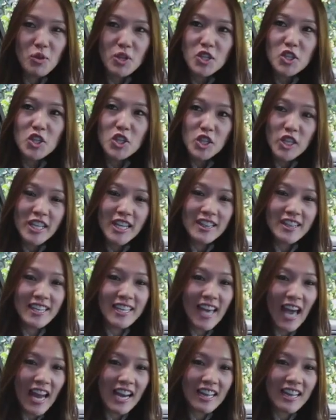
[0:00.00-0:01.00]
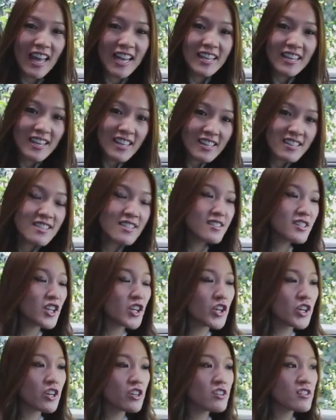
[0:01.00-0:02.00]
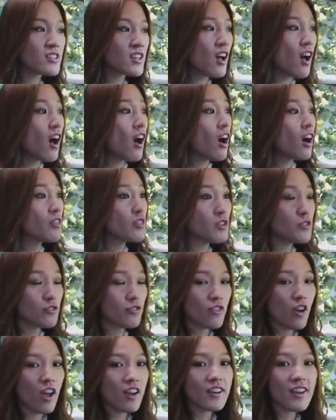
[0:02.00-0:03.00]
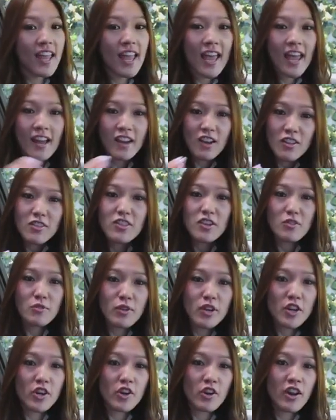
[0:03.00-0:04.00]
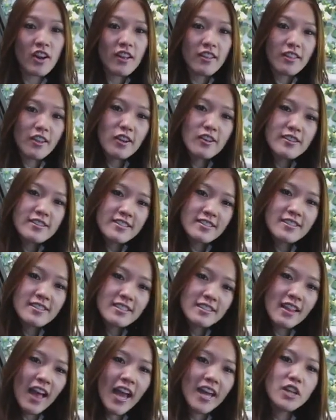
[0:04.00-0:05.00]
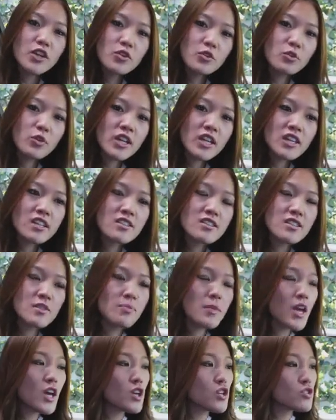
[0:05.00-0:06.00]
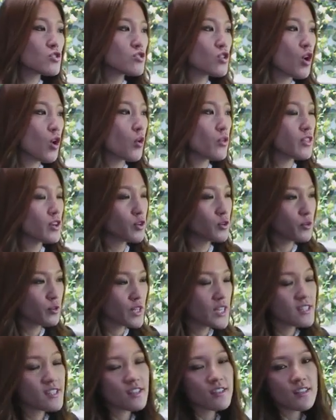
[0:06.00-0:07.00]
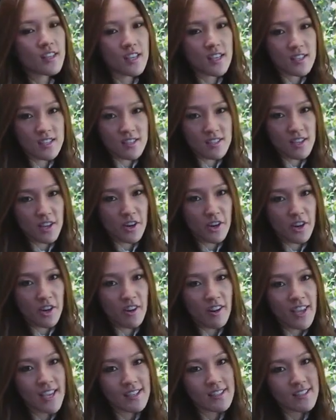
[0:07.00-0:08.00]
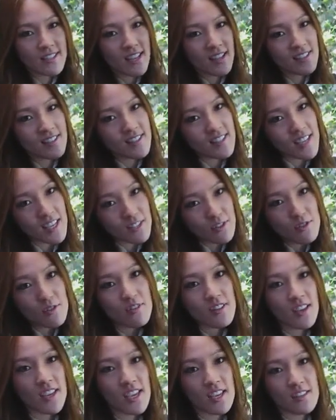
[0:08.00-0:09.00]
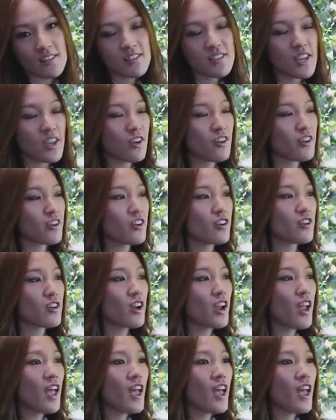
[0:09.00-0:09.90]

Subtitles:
when you look at the Cadillac exteriors, on the front and on the rear, there is a slight crease. So the crease on the exterior extends into the interior,